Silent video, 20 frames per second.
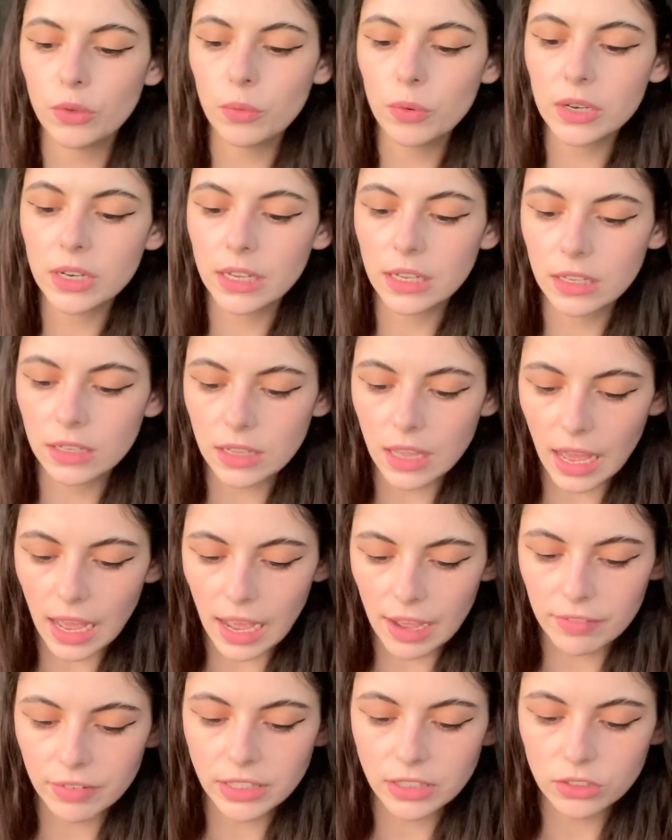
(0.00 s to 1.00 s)
were
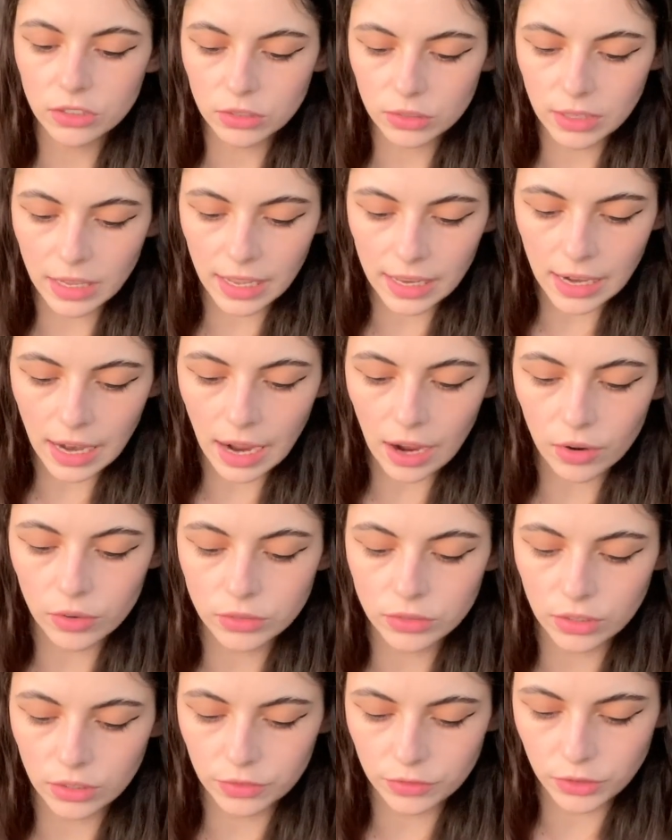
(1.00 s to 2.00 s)
having to get
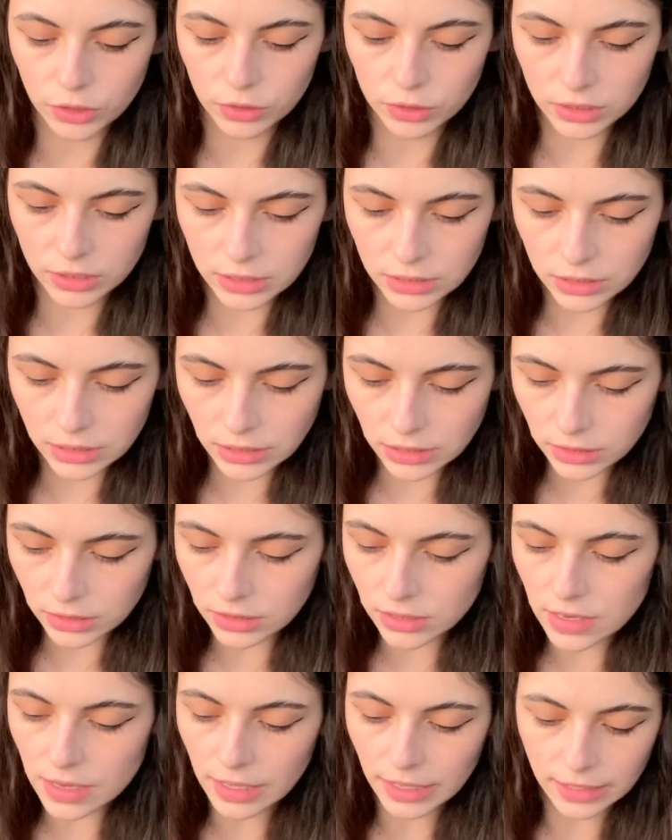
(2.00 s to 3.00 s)
out of your,
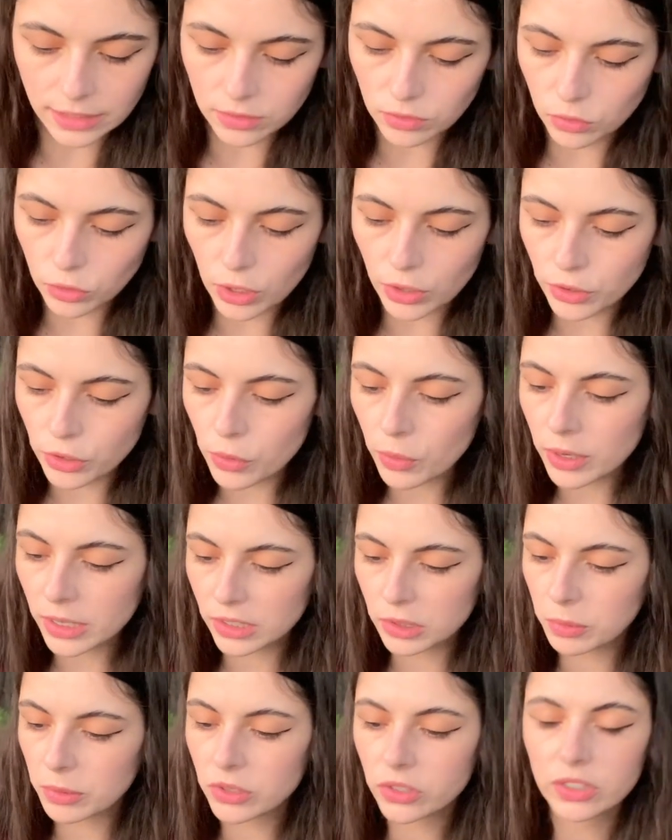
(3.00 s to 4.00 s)
like, you were
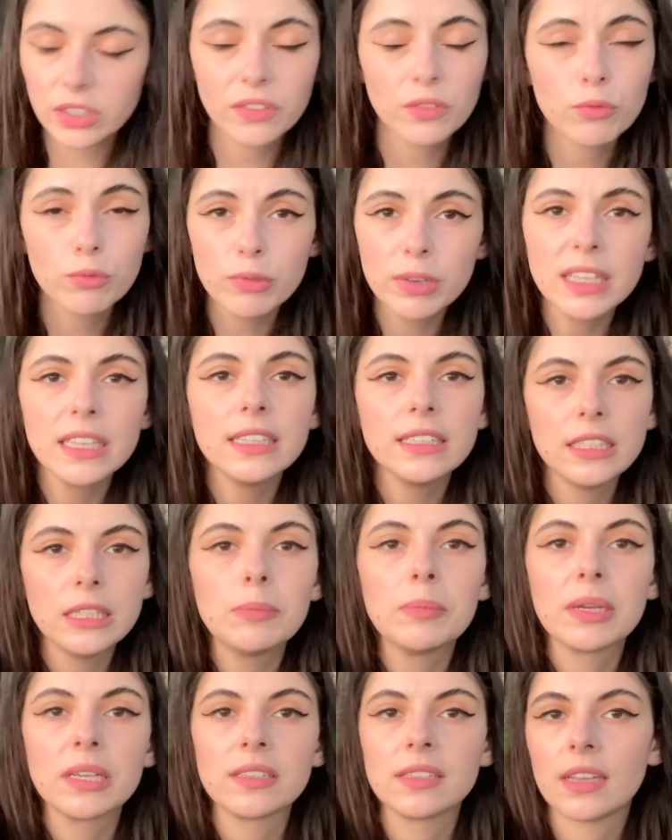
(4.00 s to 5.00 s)
experiencing really
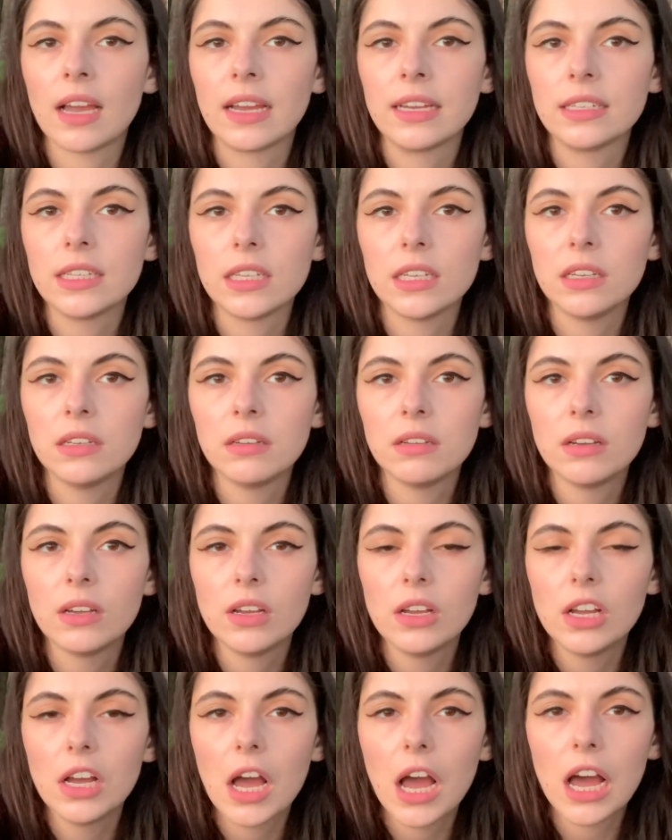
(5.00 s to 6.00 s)
deep anxiety,
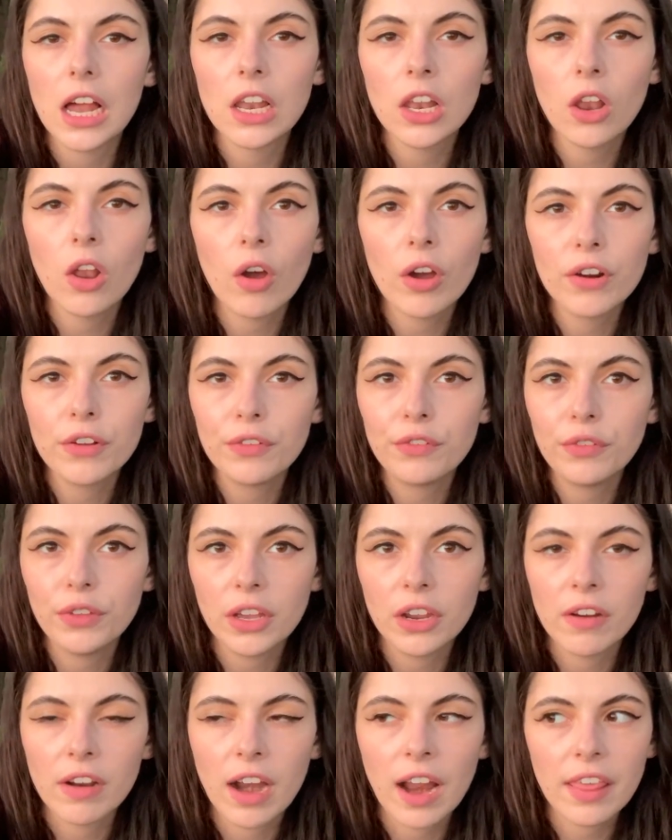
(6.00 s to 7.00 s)
a lot of
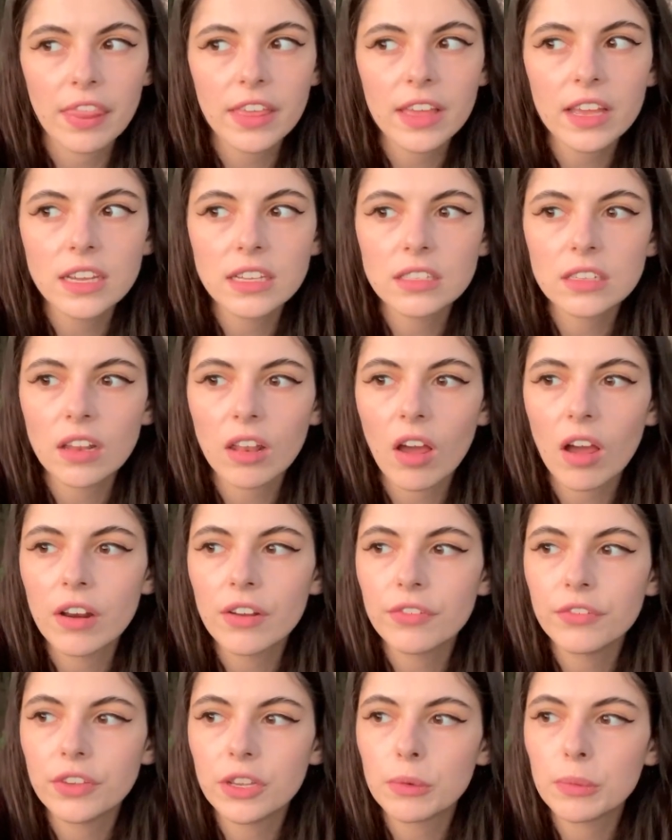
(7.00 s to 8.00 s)
fear. And I think it's a lot of
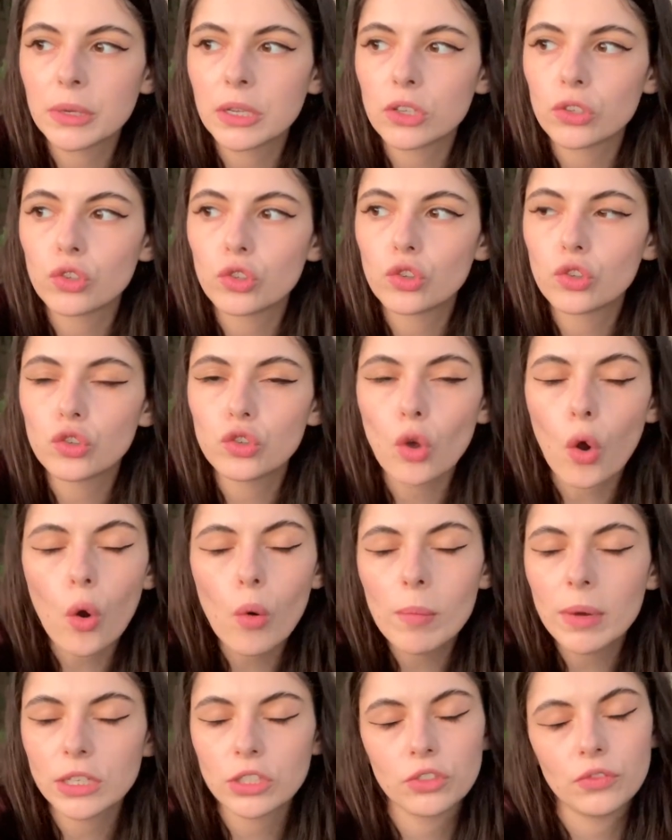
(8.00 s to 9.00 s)
fear because so
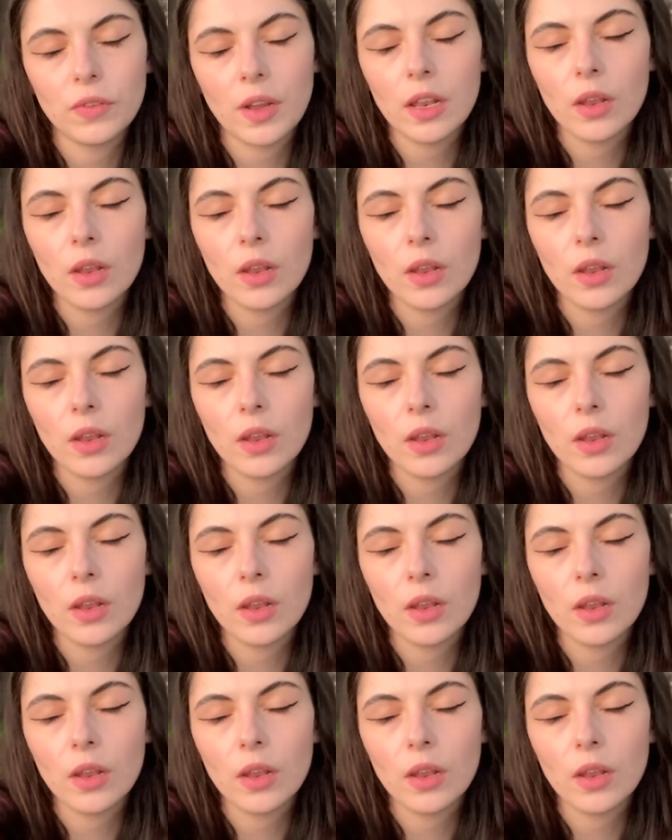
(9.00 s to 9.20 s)
much fell